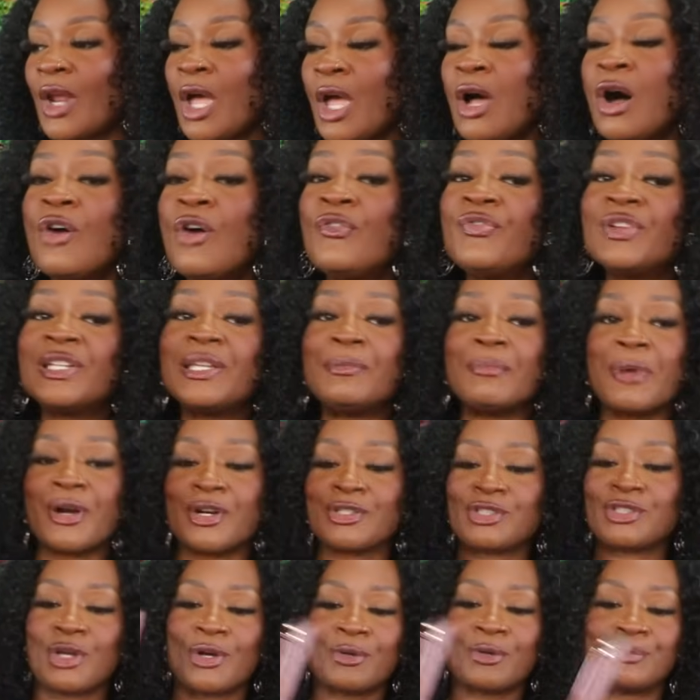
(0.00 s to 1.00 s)
Hopefully,
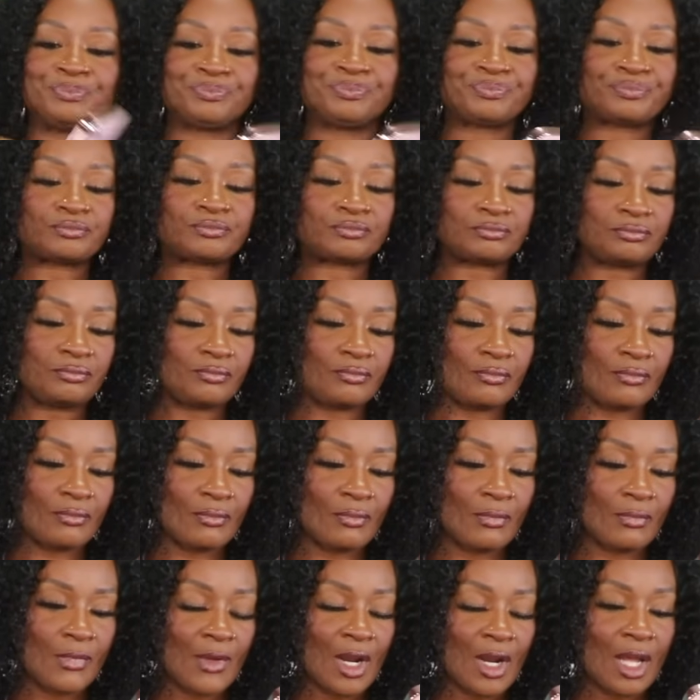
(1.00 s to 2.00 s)
Mersho
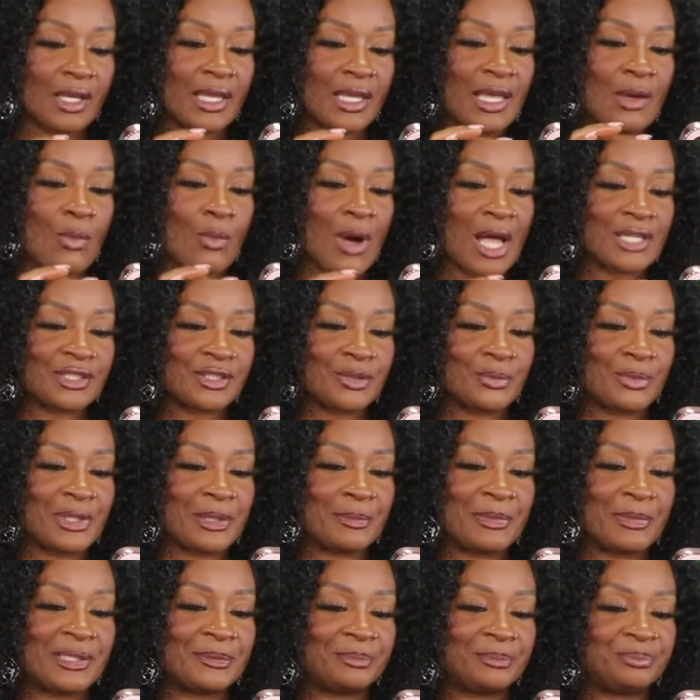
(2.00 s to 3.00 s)
can watch it
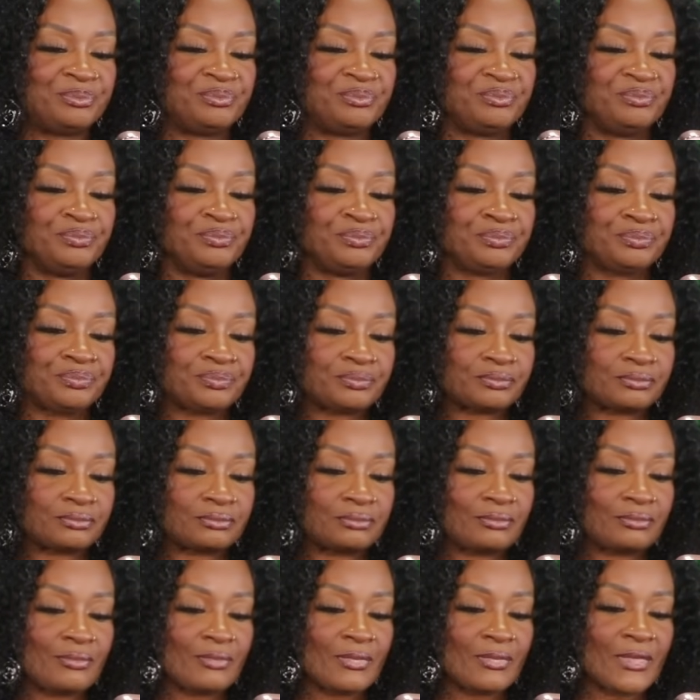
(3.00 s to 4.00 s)
with me.
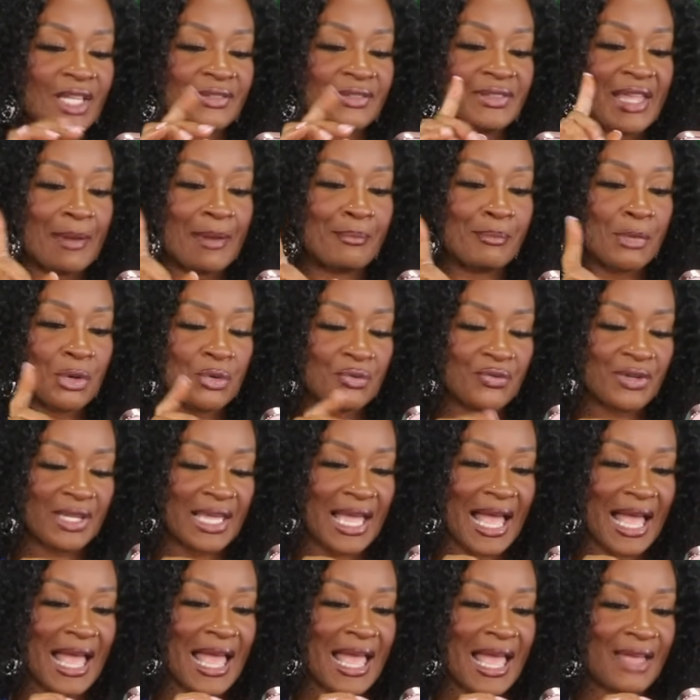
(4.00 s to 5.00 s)
That movie,
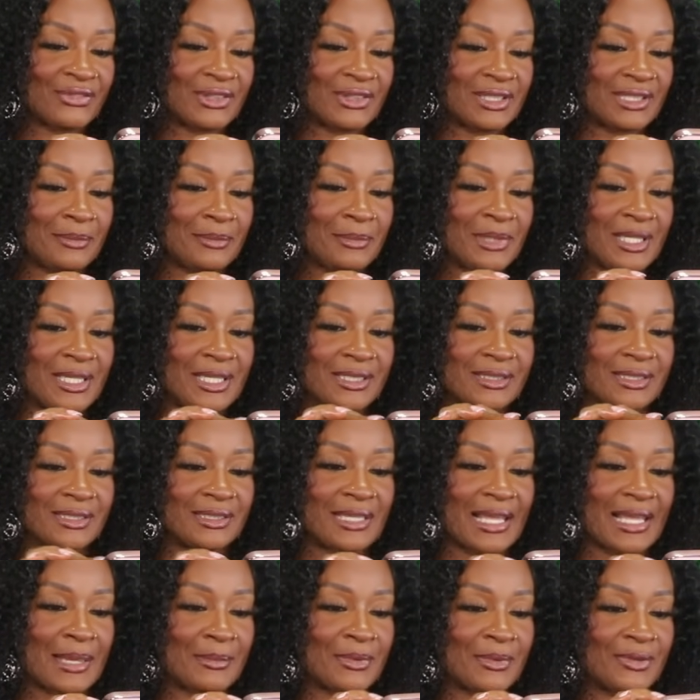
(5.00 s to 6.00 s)
I have to, let me get the
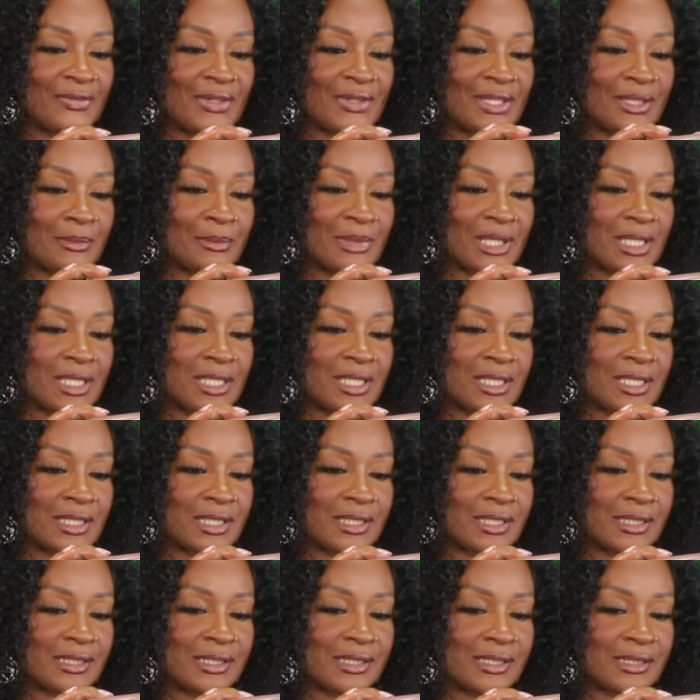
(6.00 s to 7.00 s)
name of it
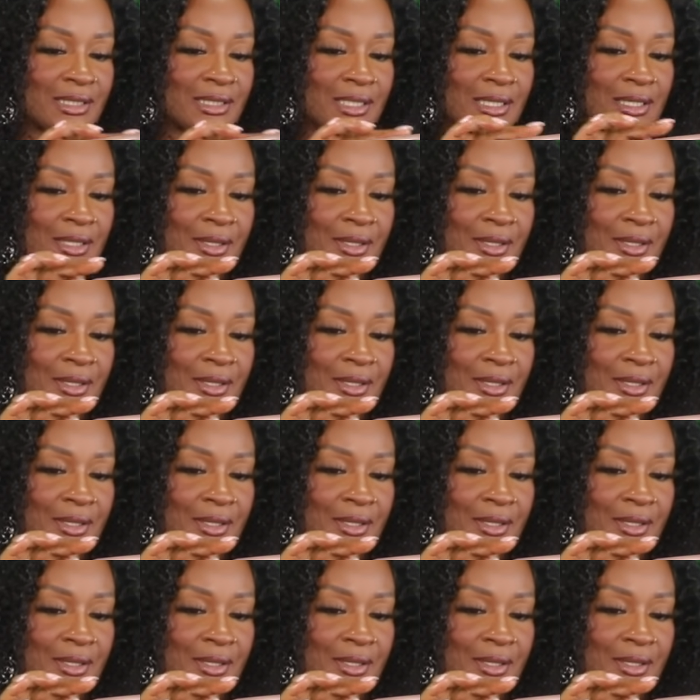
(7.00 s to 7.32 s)
because,